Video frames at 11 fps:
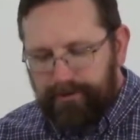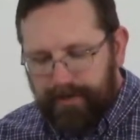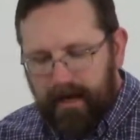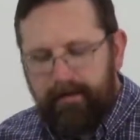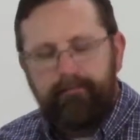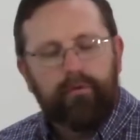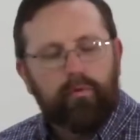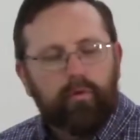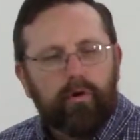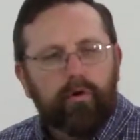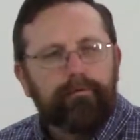save the
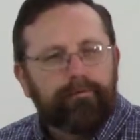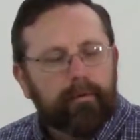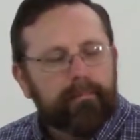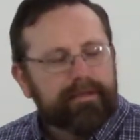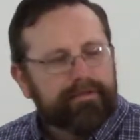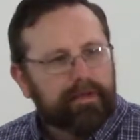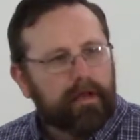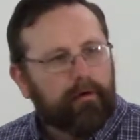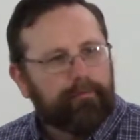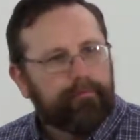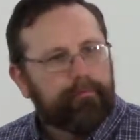world from
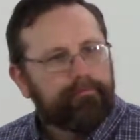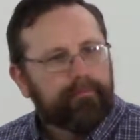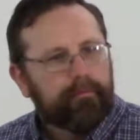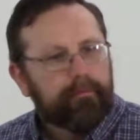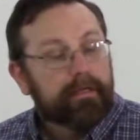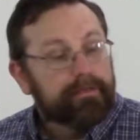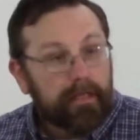itself because he